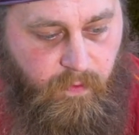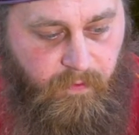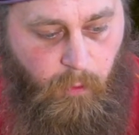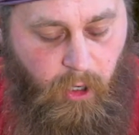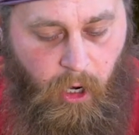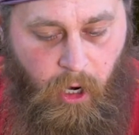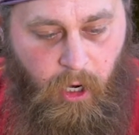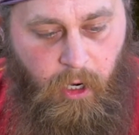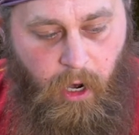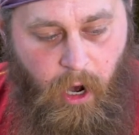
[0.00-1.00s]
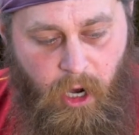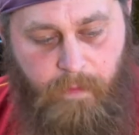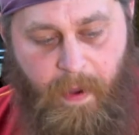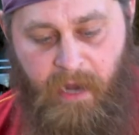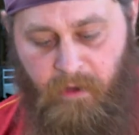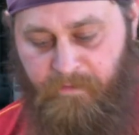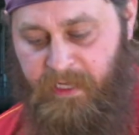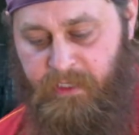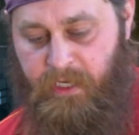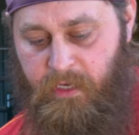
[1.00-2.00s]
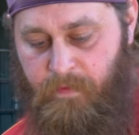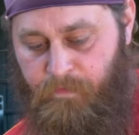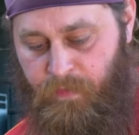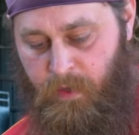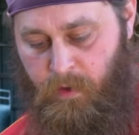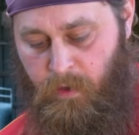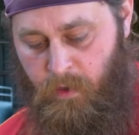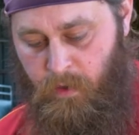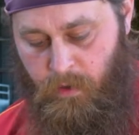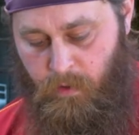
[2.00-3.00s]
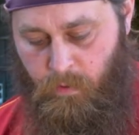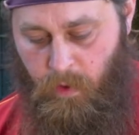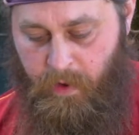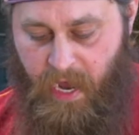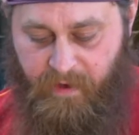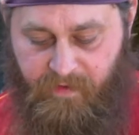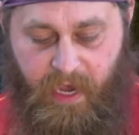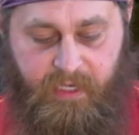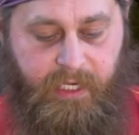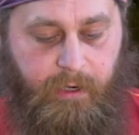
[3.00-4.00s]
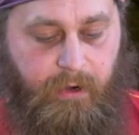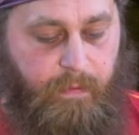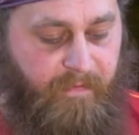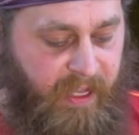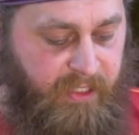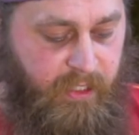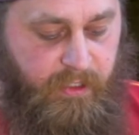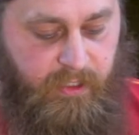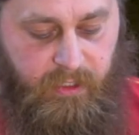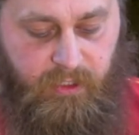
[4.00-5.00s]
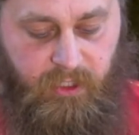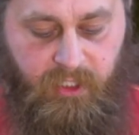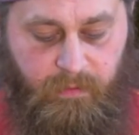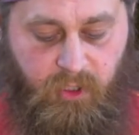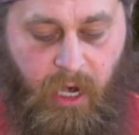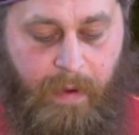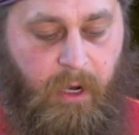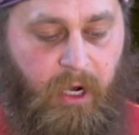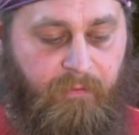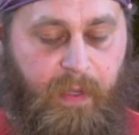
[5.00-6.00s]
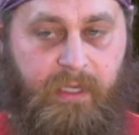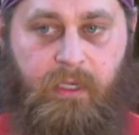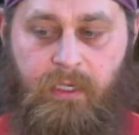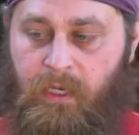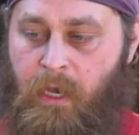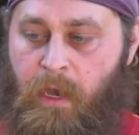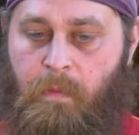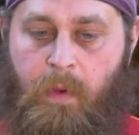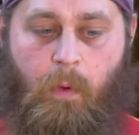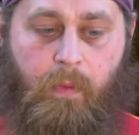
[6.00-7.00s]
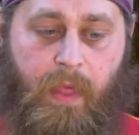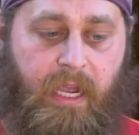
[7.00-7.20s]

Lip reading: For our hard panel fencing, where we have the exterior fences, these are just some scrap cutoff pieces, but when they